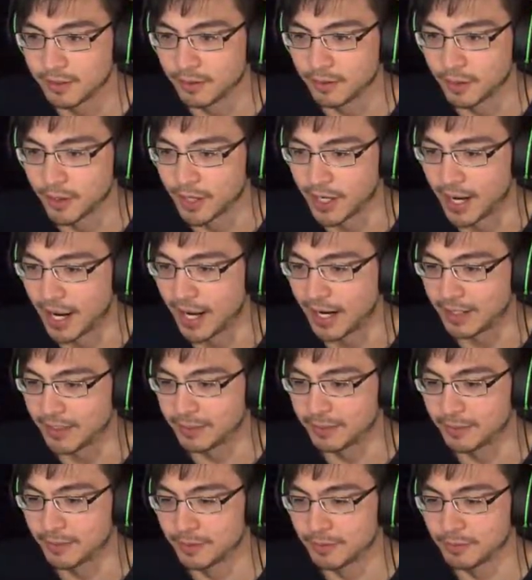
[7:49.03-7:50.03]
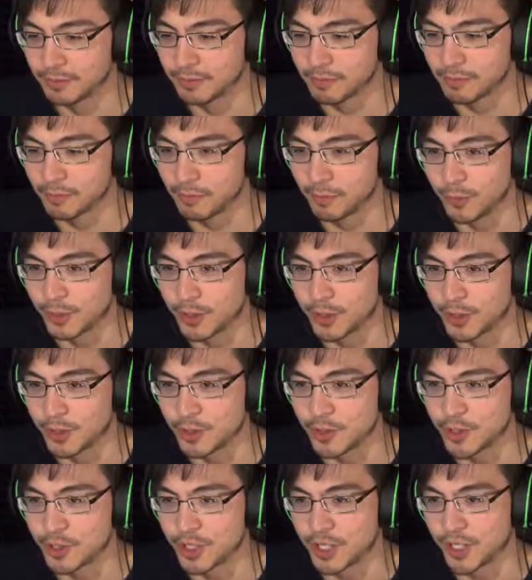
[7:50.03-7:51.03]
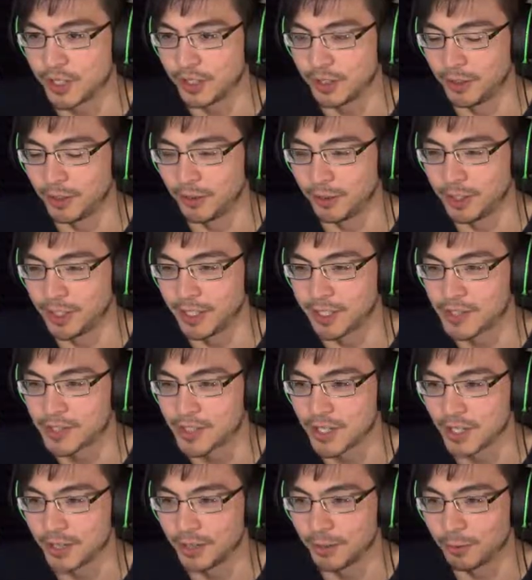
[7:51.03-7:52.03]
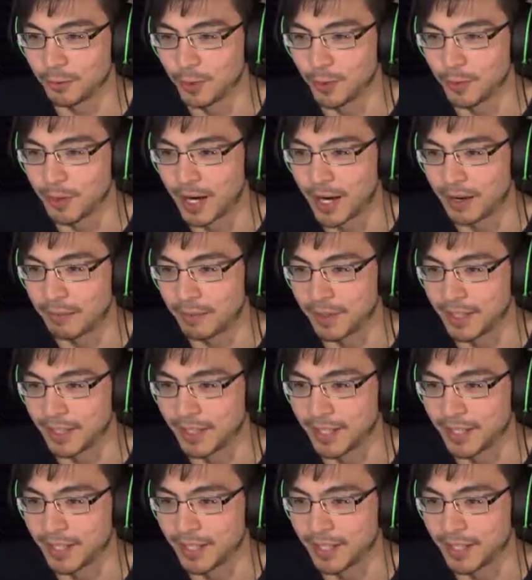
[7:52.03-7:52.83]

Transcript: Or not. We could just kill only a single robot, but